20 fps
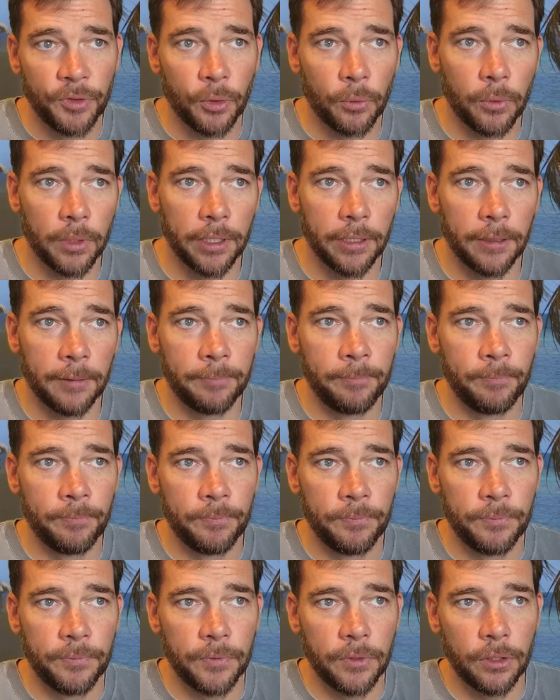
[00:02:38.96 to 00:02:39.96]
where
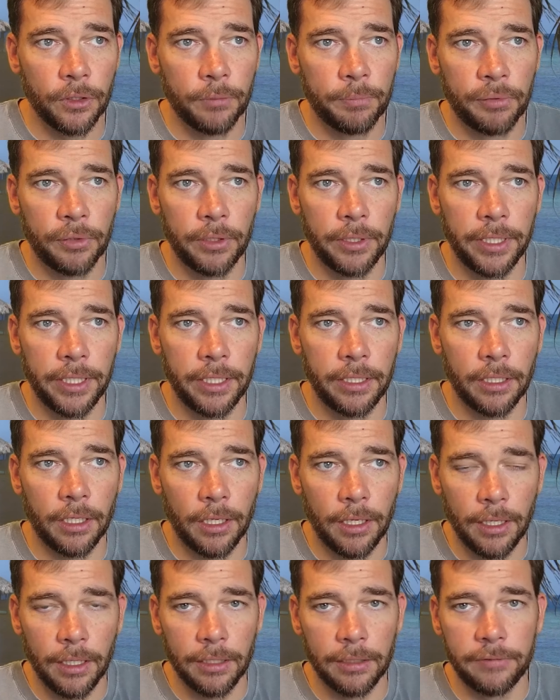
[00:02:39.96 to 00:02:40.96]
you put in
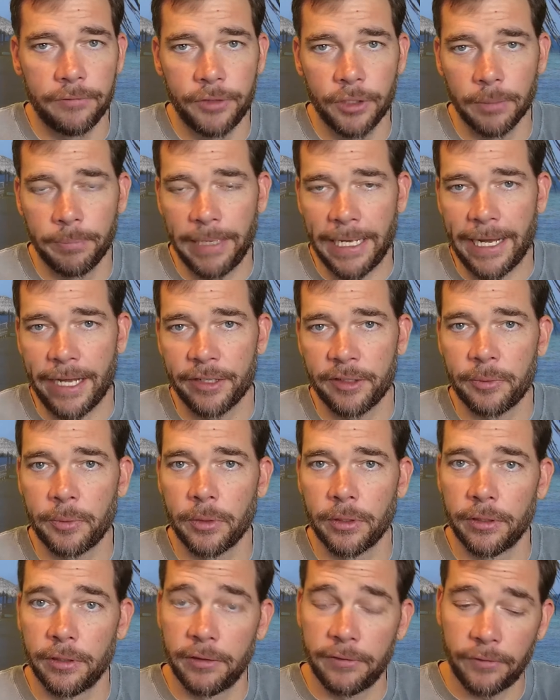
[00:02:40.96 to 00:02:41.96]
all of your
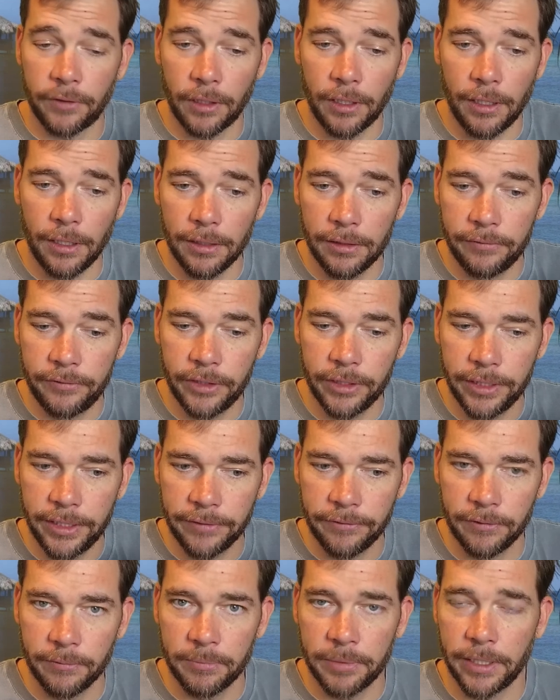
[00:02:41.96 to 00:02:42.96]
passwords for all of your
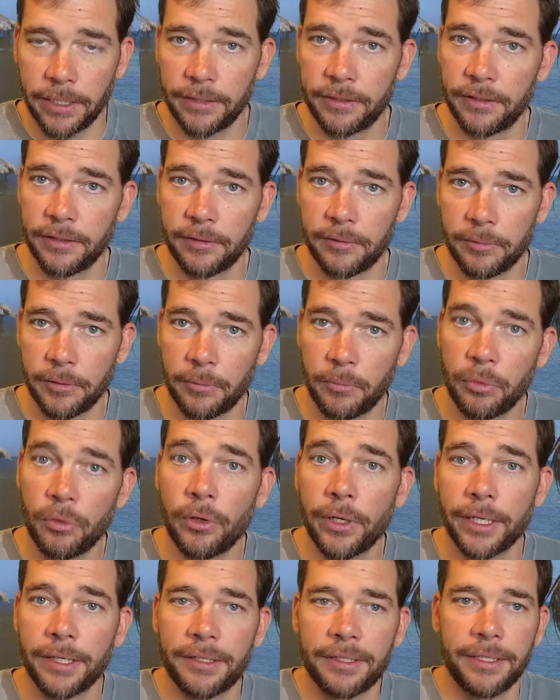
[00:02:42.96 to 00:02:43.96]
different places with
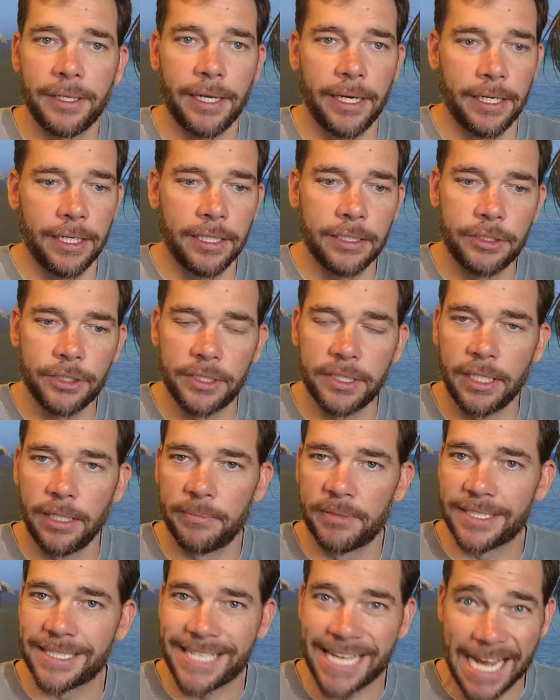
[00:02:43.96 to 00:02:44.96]
points, and it just
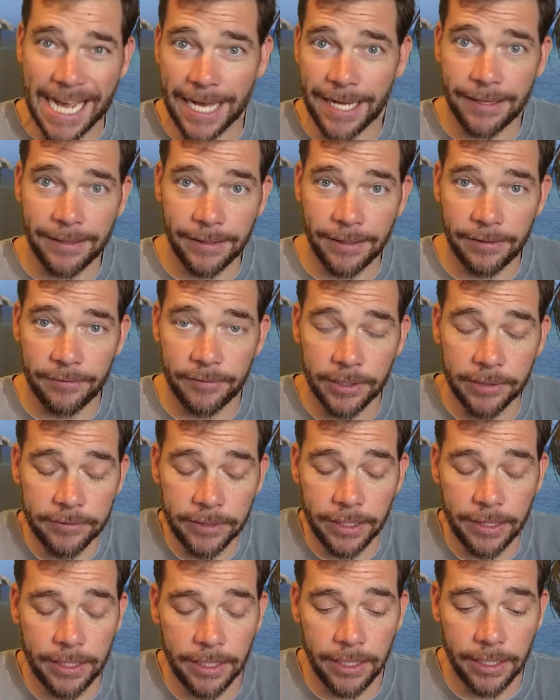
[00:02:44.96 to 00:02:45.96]
keeps a tally of
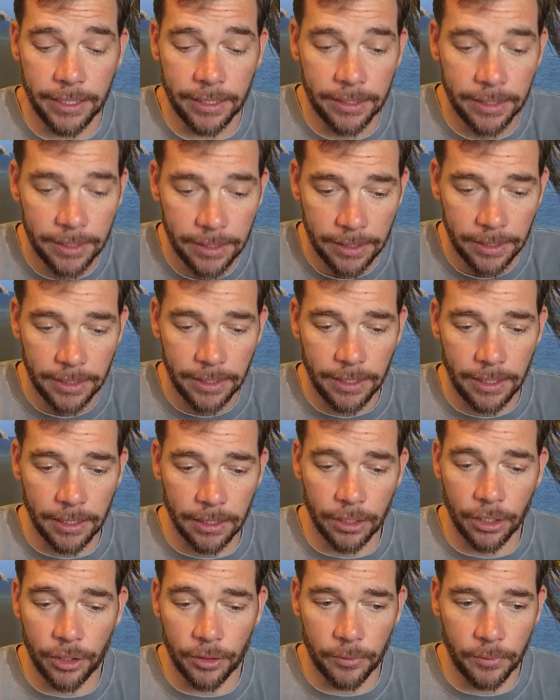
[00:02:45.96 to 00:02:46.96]
everything
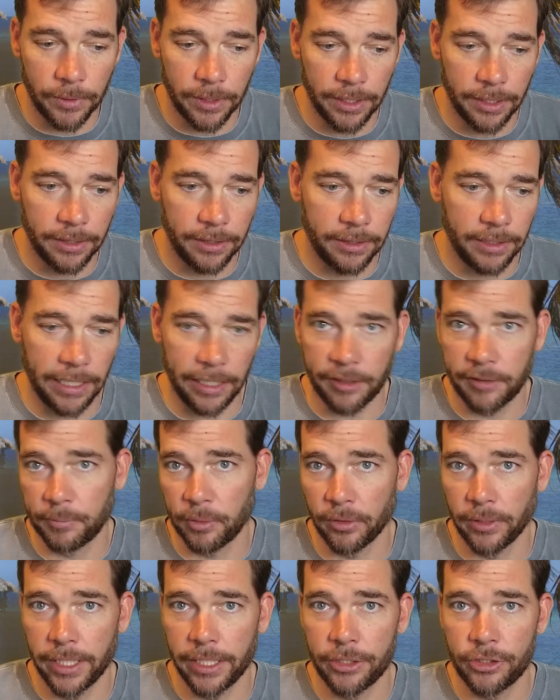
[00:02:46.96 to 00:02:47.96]
along with
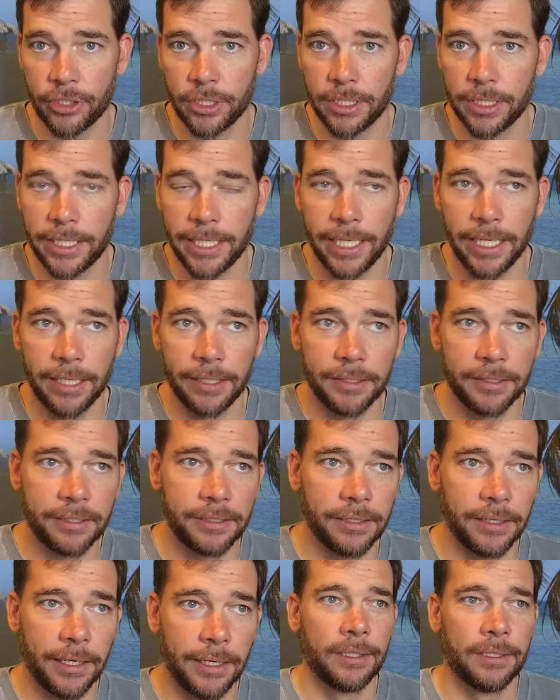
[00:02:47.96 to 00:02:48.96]
expiration
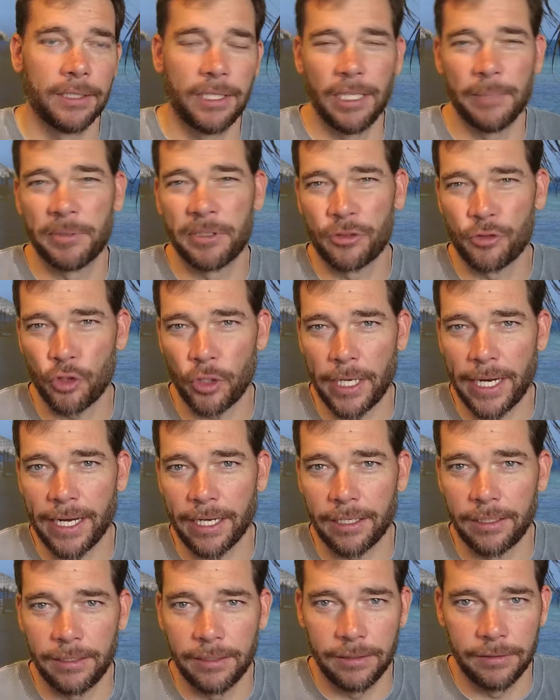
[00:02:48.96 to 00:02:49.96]
dates, keeps
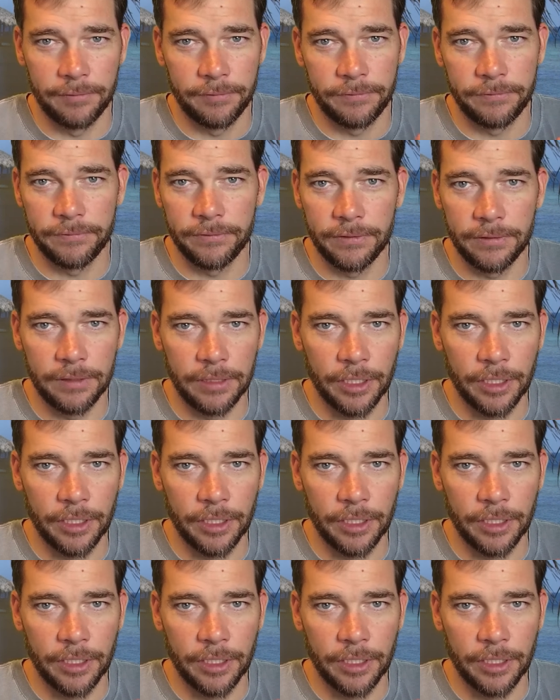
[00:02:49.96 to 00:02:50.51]
track of